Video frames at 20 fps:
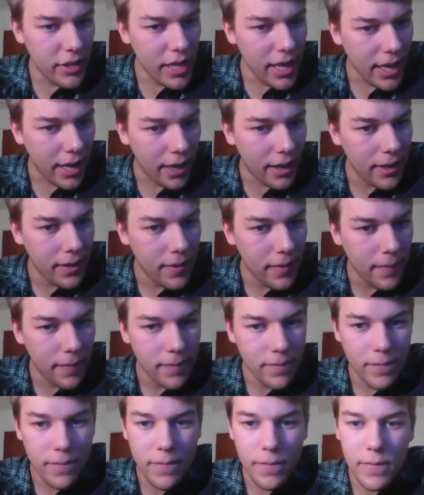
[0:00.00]
yeah,
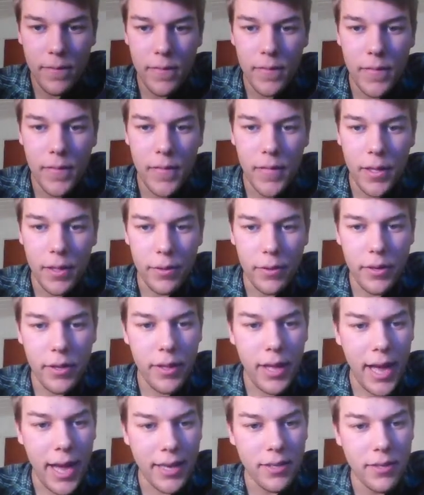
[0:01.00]
look at
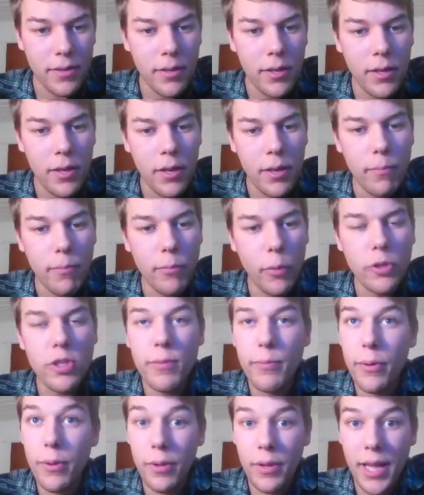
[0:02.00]
that,
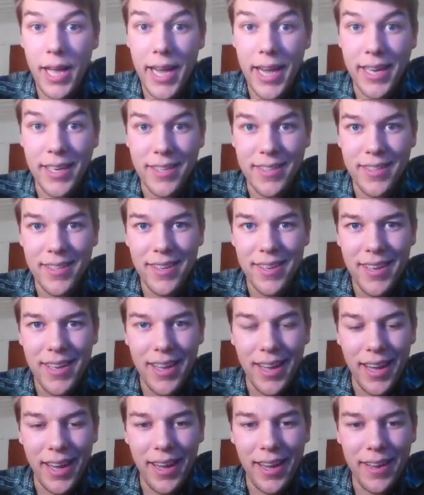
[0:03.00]
multiple lines.
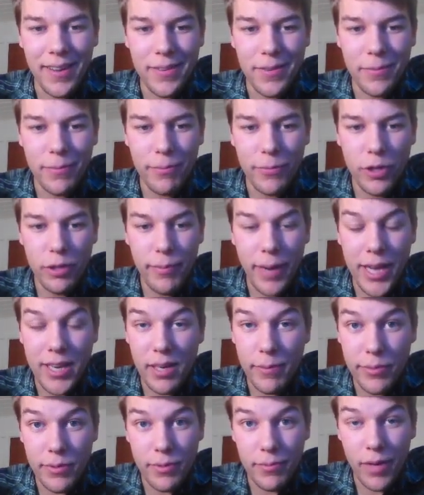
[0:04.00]
You
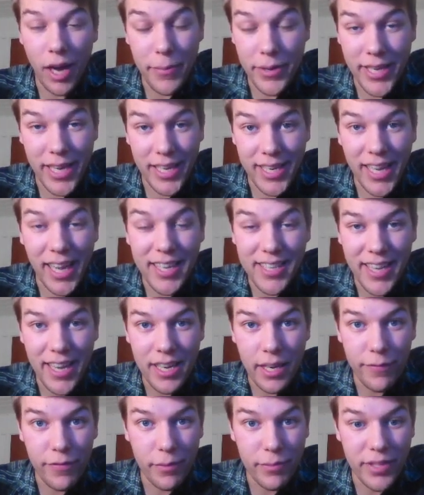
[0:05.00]
might not be getting
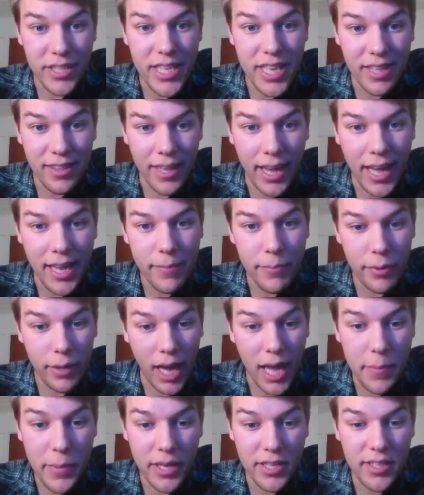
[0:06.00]
excited from seeing that, but
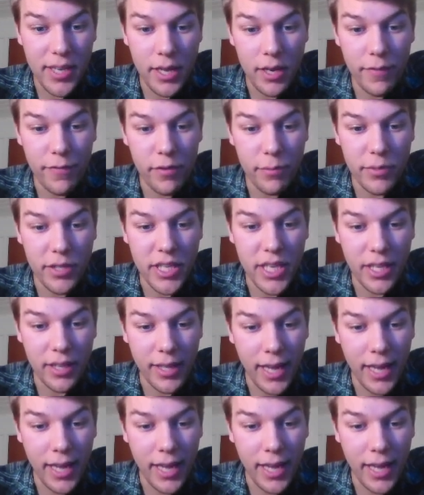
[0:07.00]
I'm excited from seeing